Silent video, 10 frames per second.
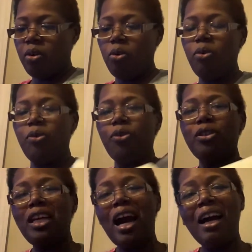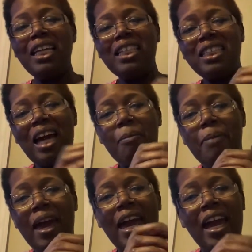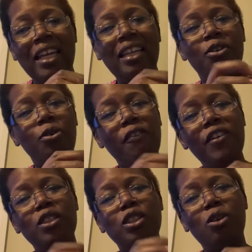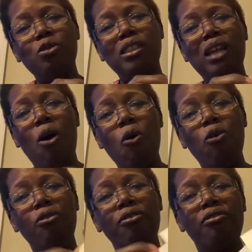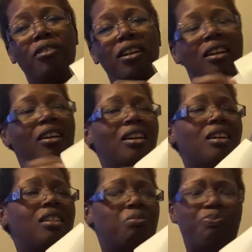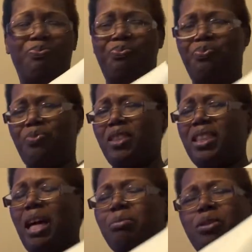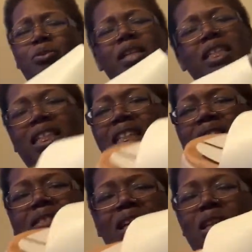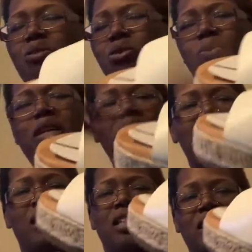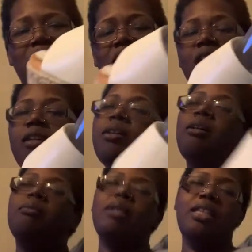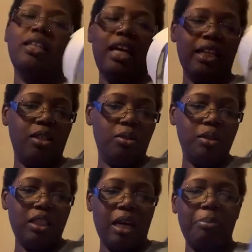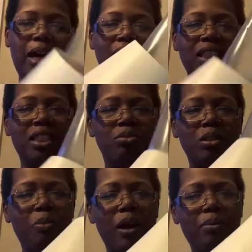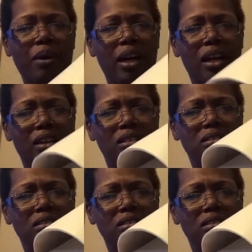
Ooh, y'all, and it's got padding. Ooh, it feels so soft. It, stop squeezing it. You squeezing it, it's just, what did they do? Did they paint this with spray paint?